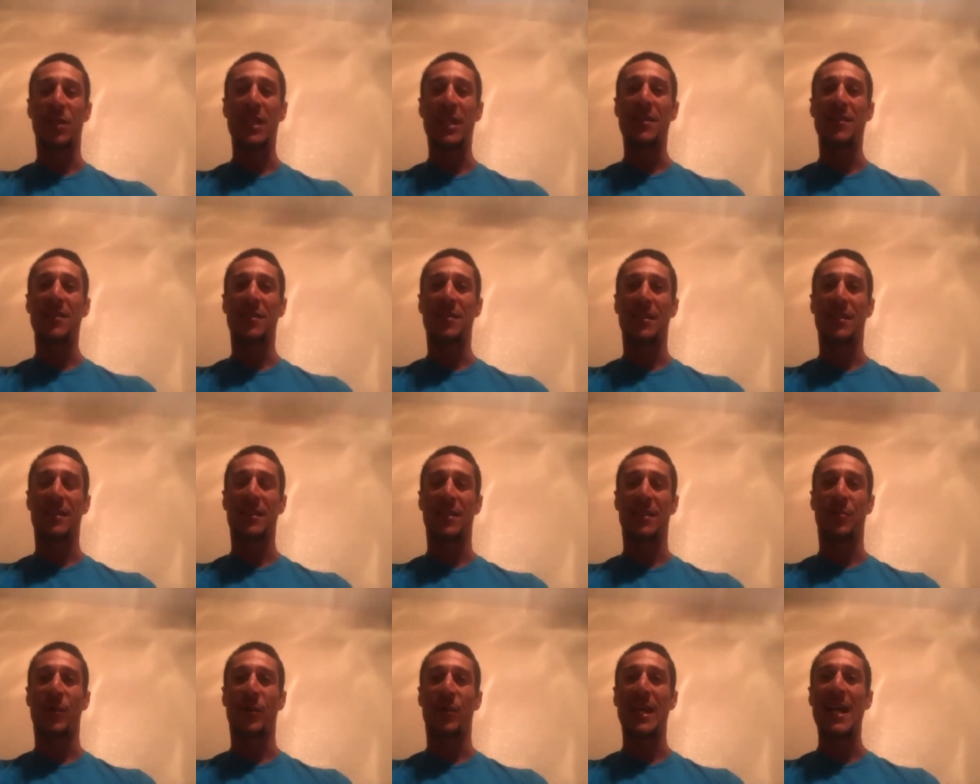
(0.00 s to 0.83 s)
take his
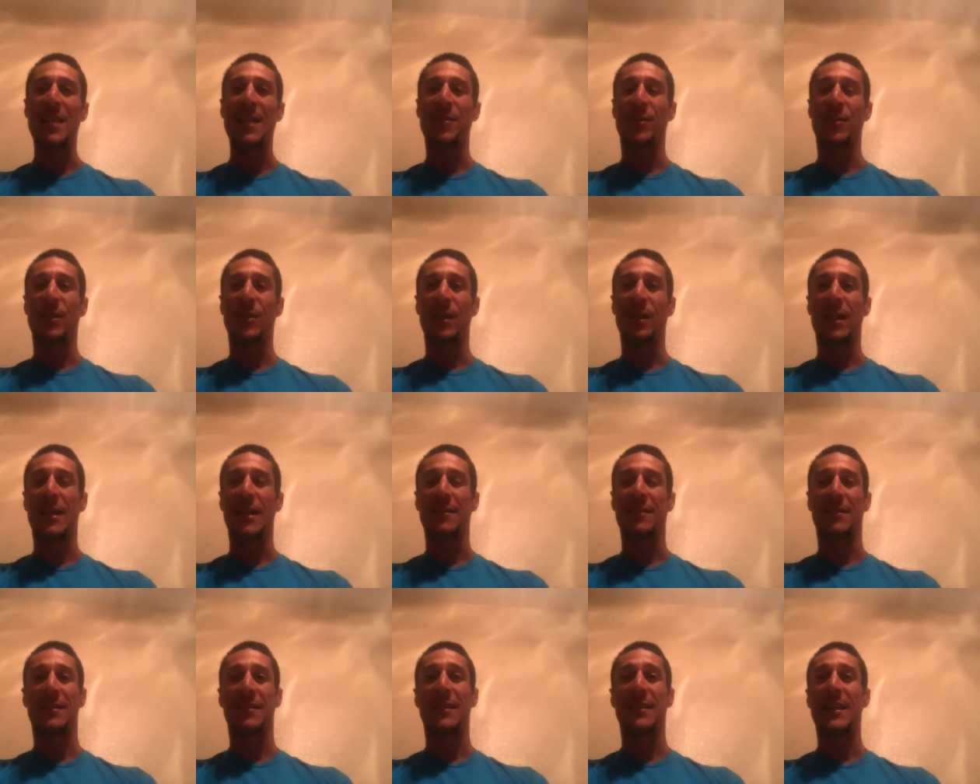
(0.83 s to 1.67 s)
triathlon
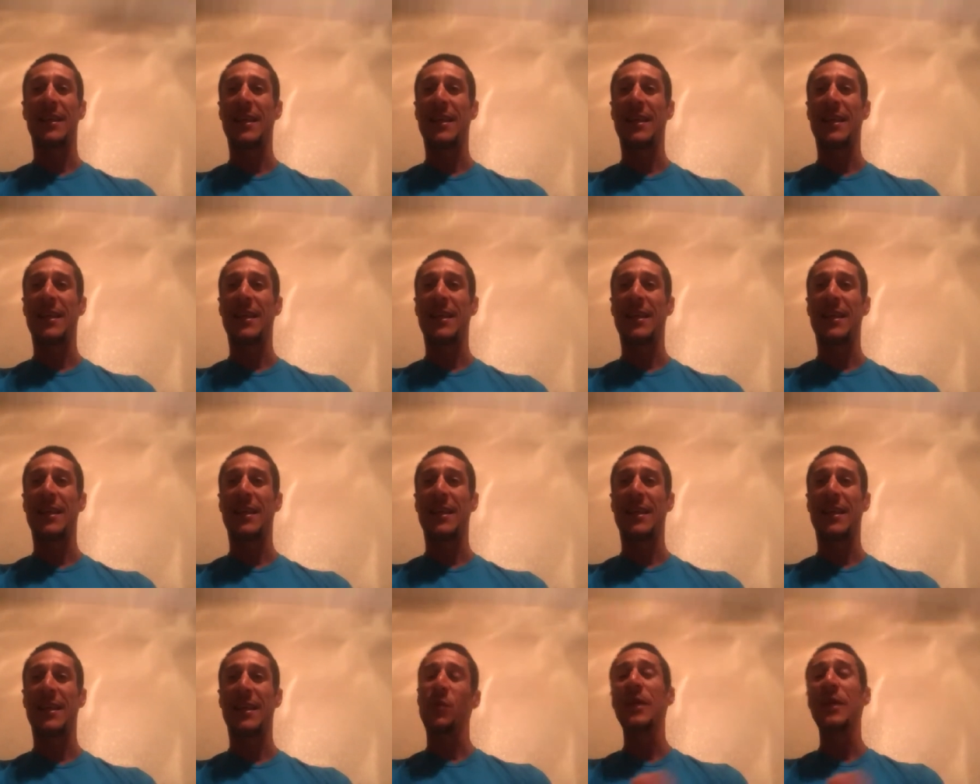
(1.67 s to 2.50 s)
class. And he asked, "Can
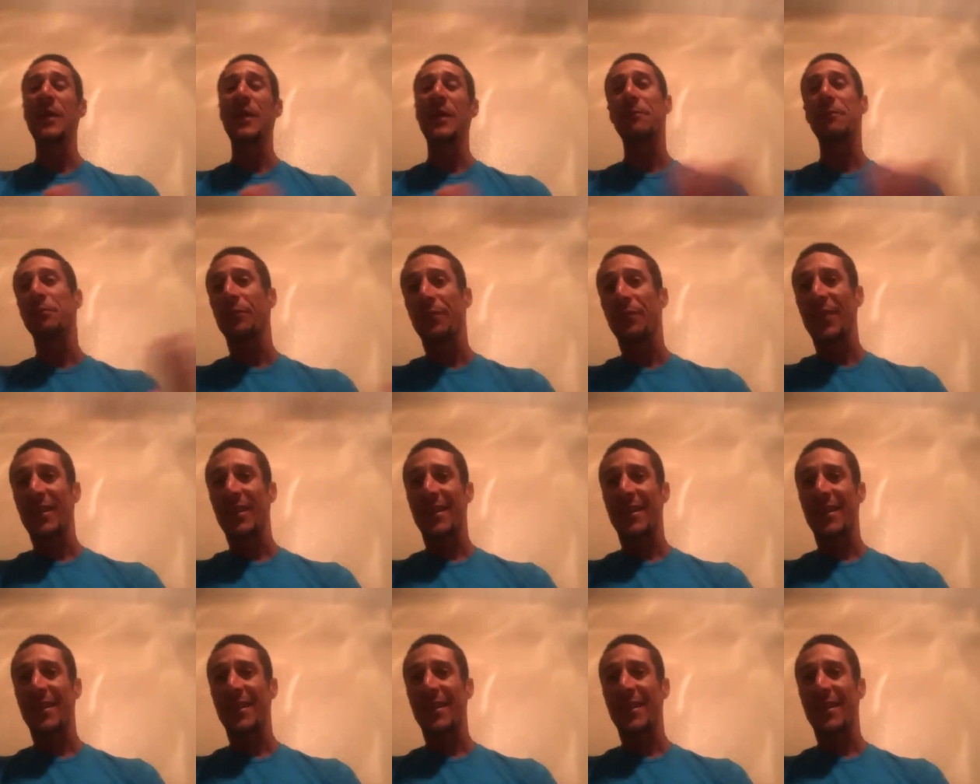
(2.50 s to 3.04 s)
you swim?"